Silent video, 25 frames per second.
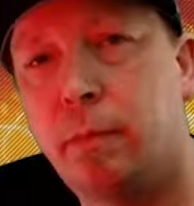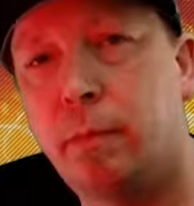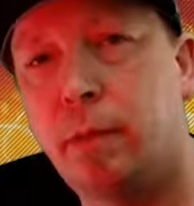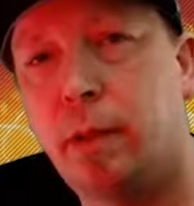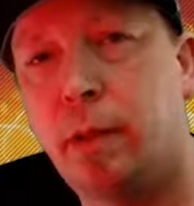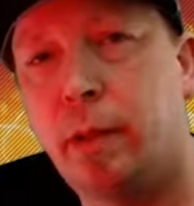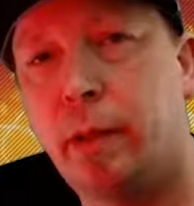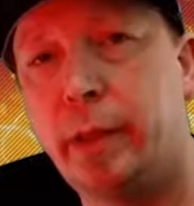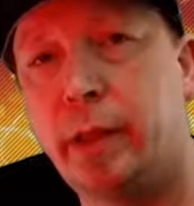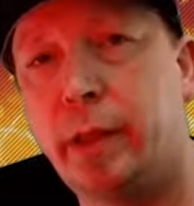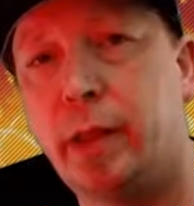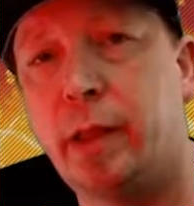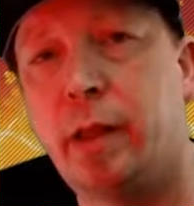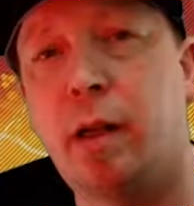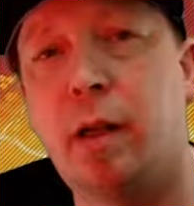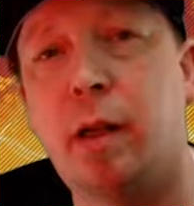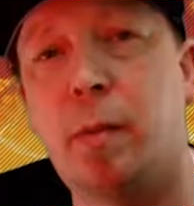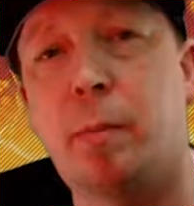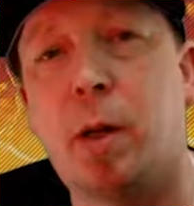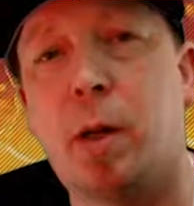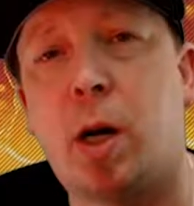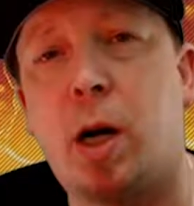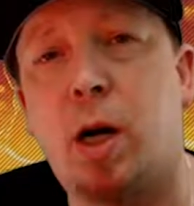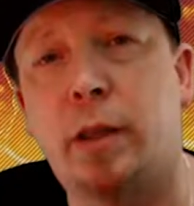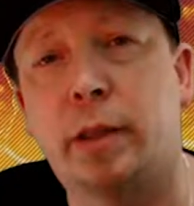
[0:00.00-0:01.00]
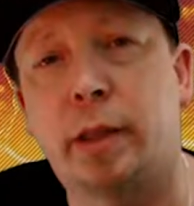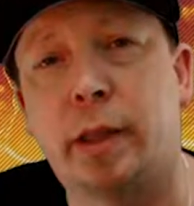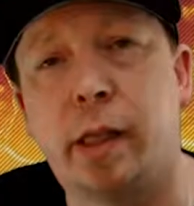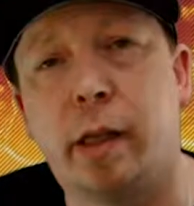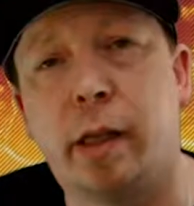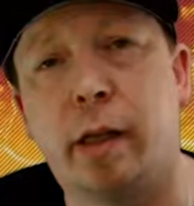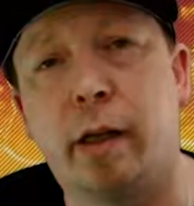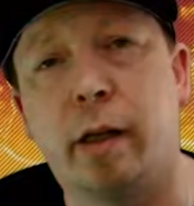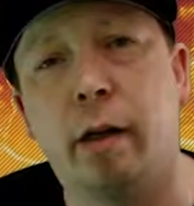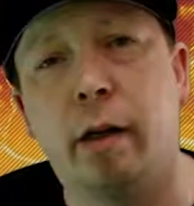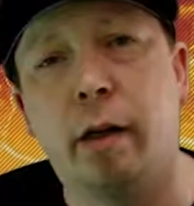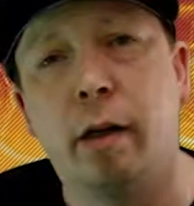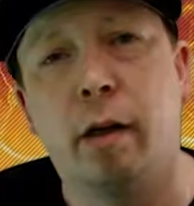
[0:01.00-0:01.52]
I did an
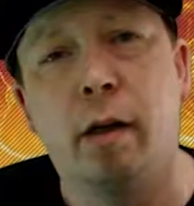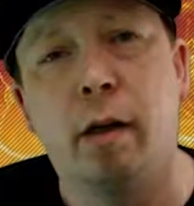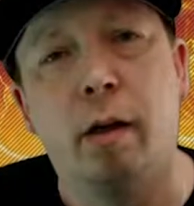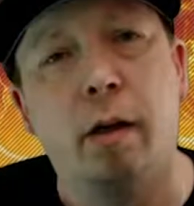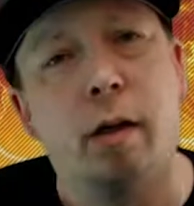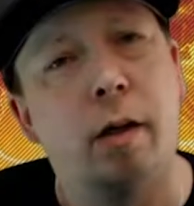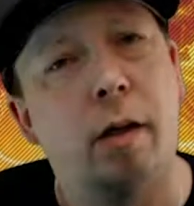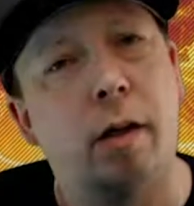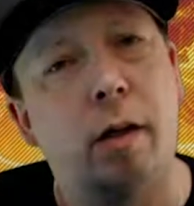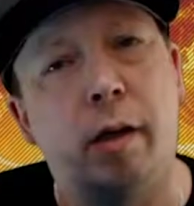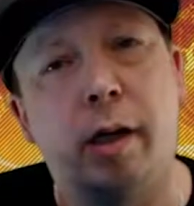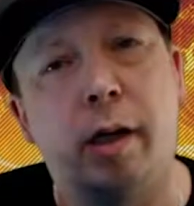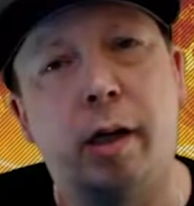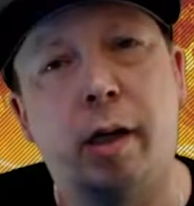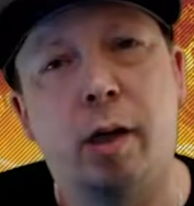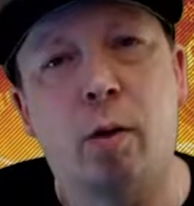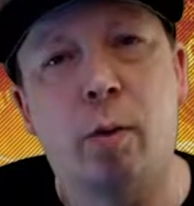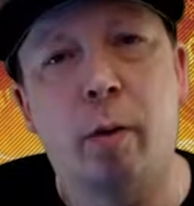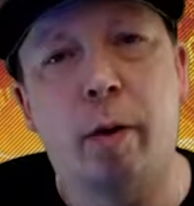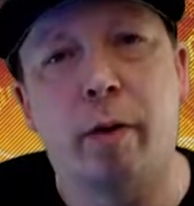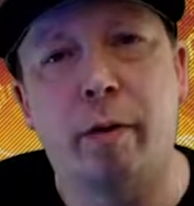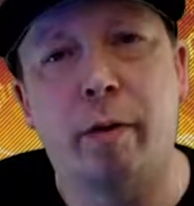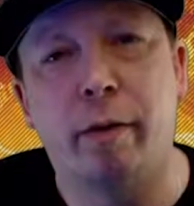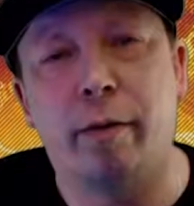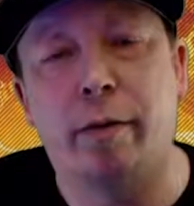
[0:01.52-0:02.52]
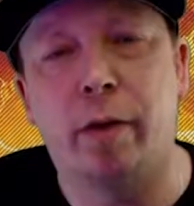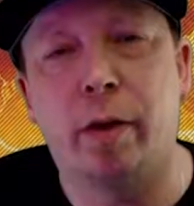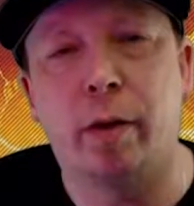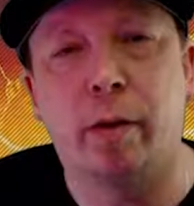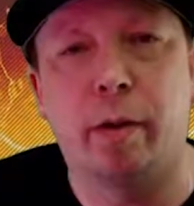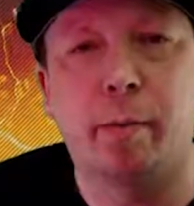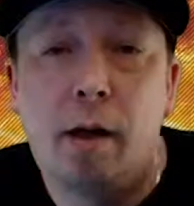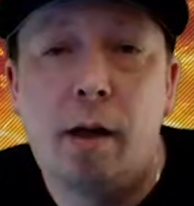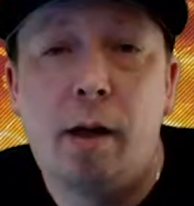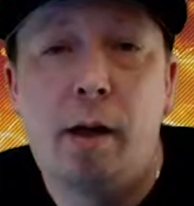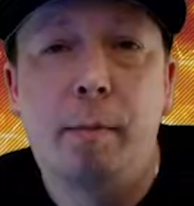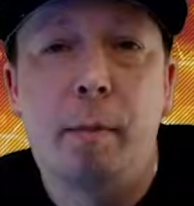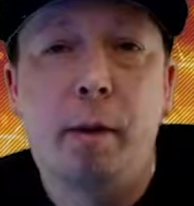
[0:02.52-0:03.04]
unboxing and a quick
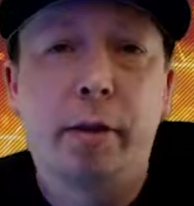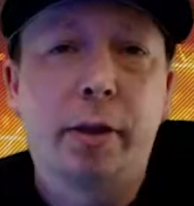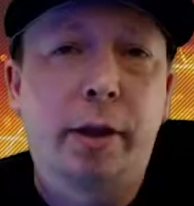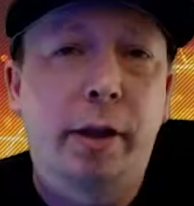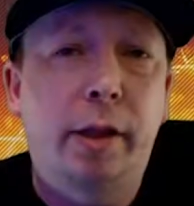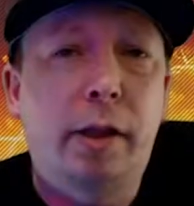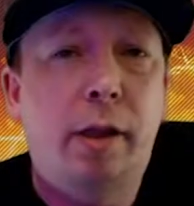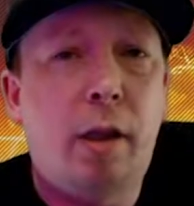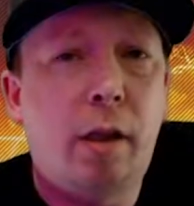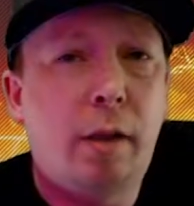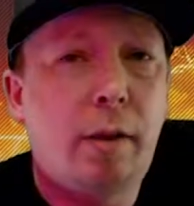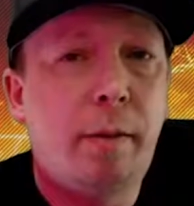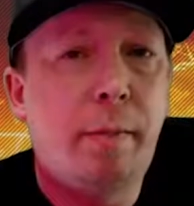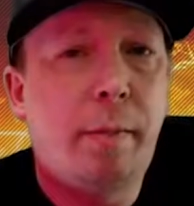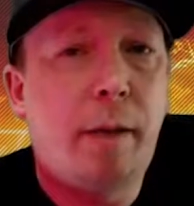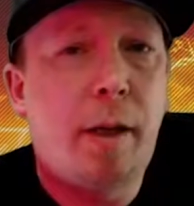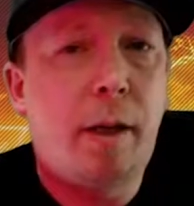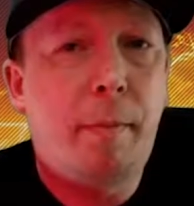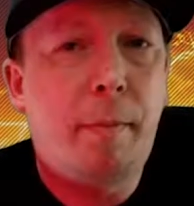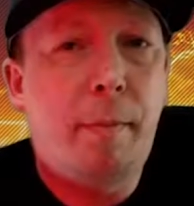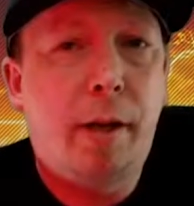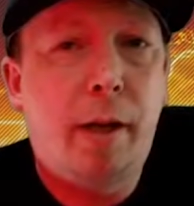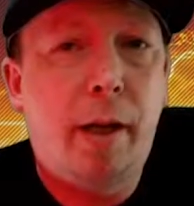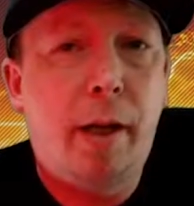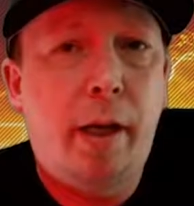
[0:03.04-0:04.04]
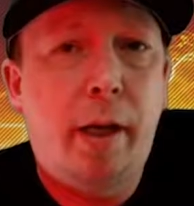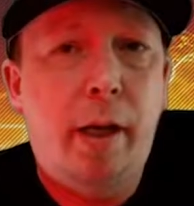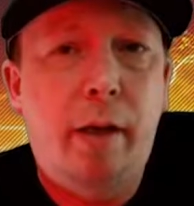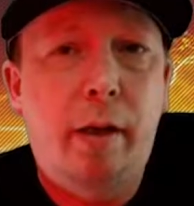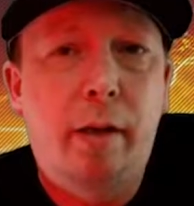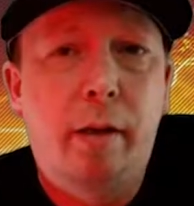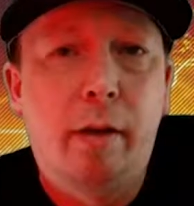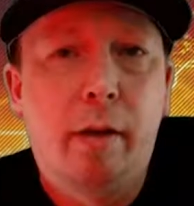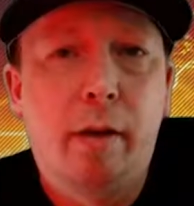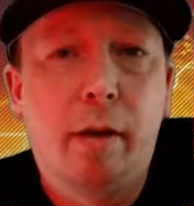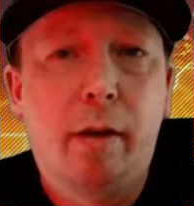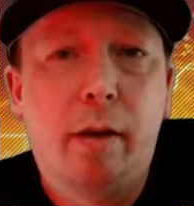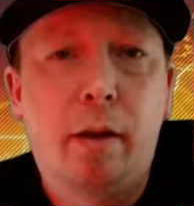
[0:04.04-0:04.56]
review, and mostly talked about my
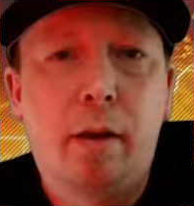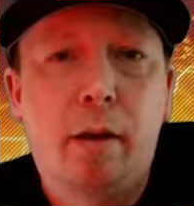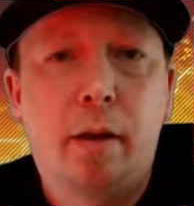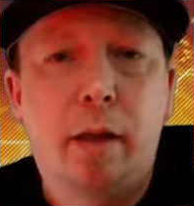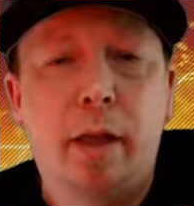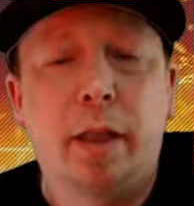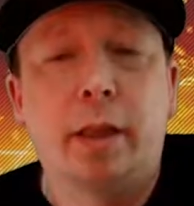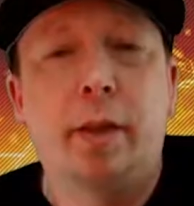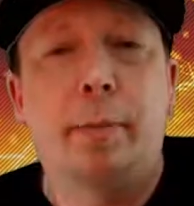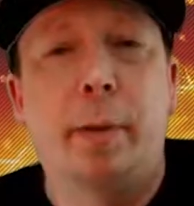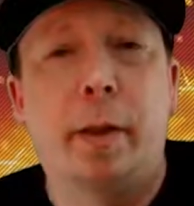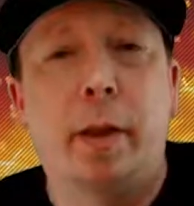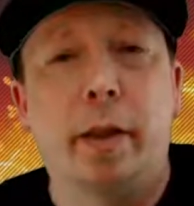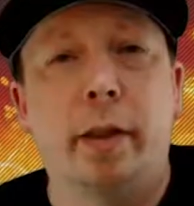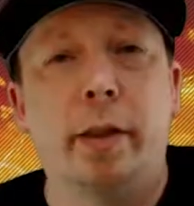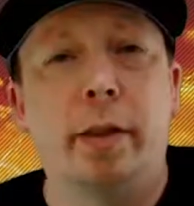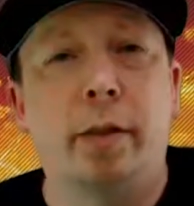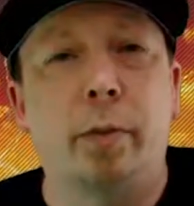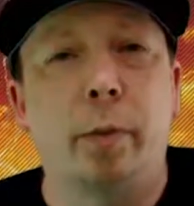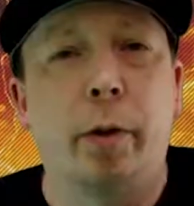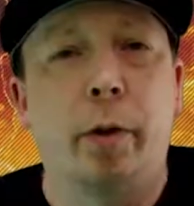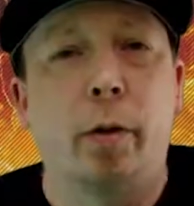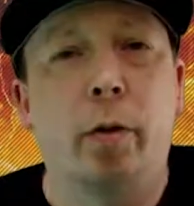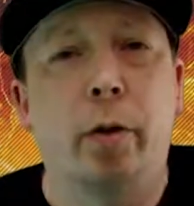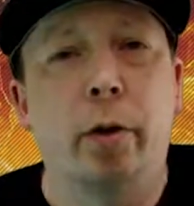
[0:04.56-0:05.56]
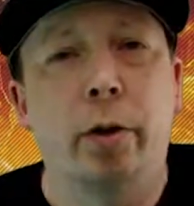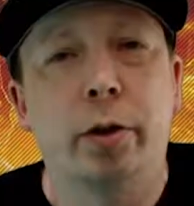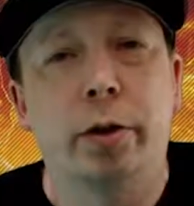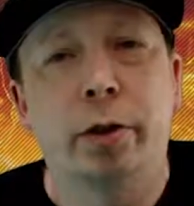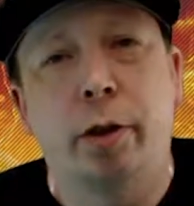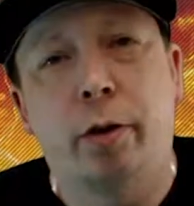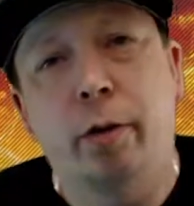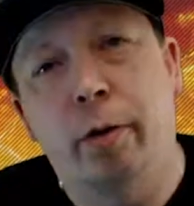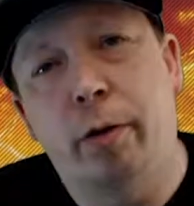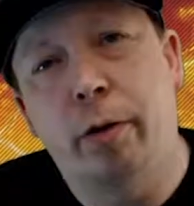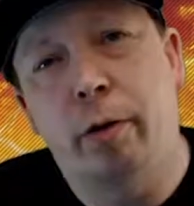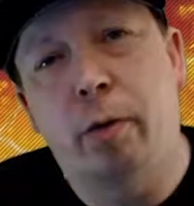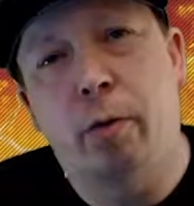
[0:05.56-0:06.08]
experience with
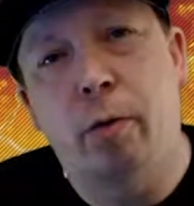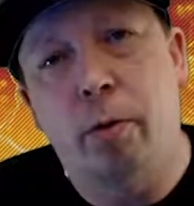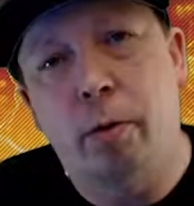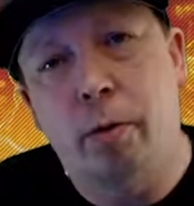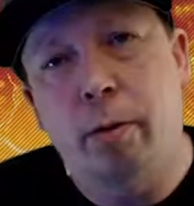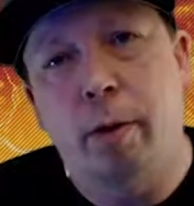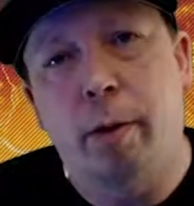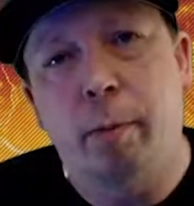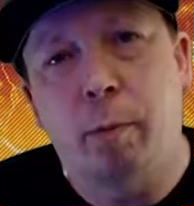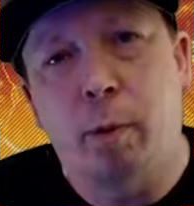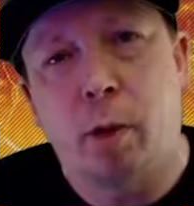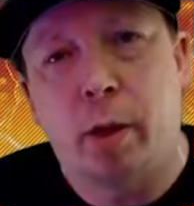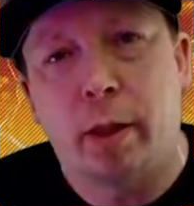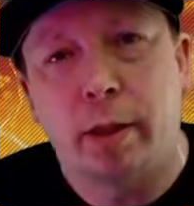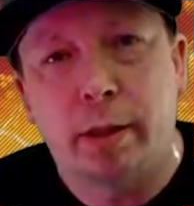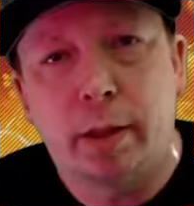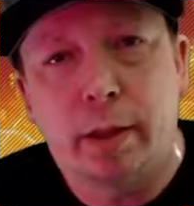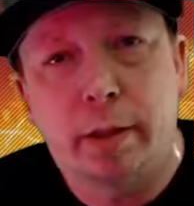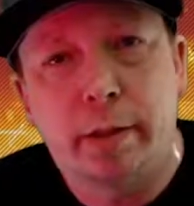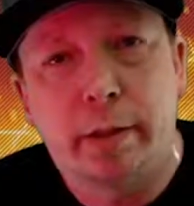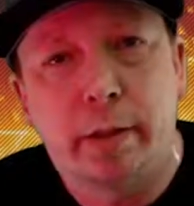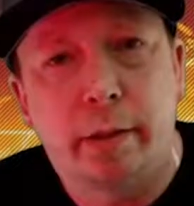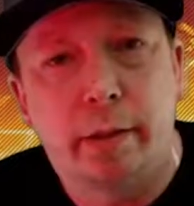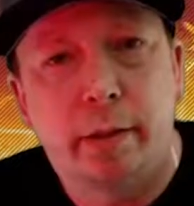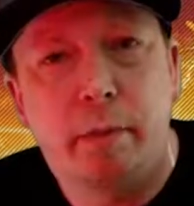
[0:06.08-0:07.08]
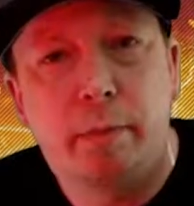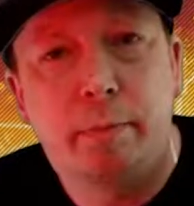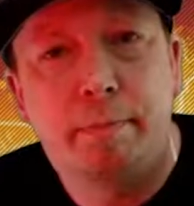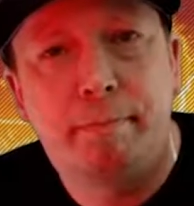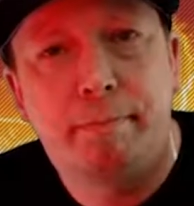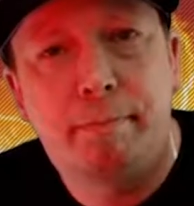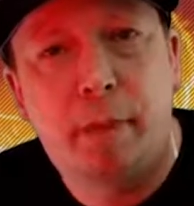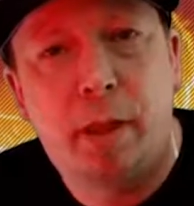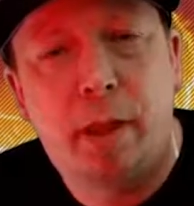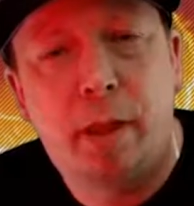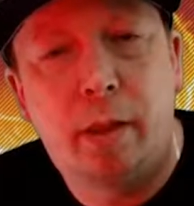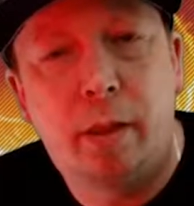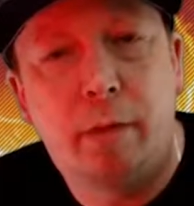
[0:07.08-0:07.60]
Origin through the ordering process
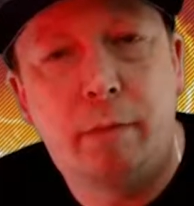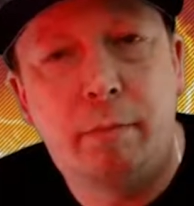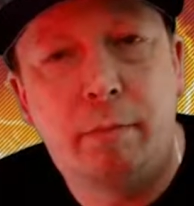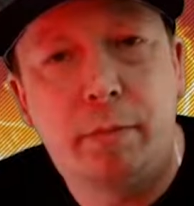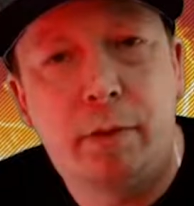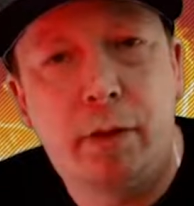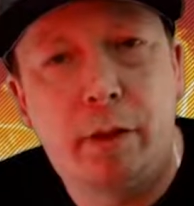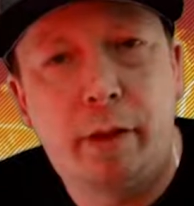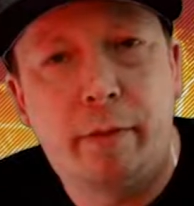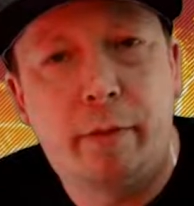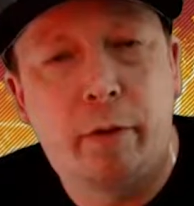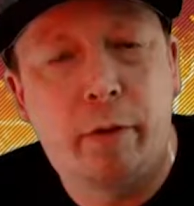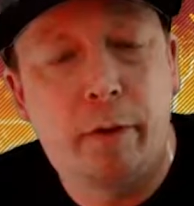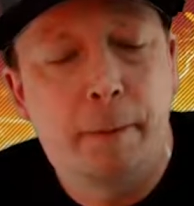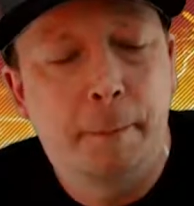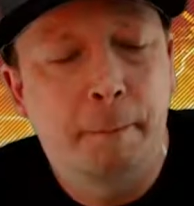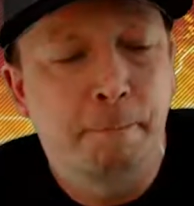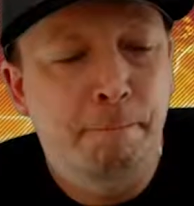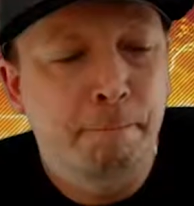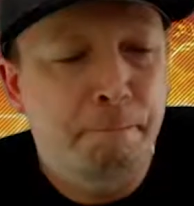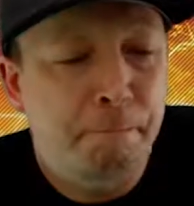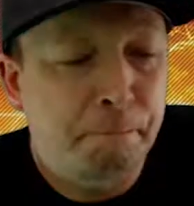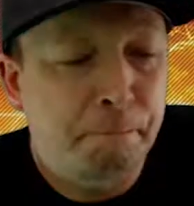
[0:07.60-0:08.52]
and delivery.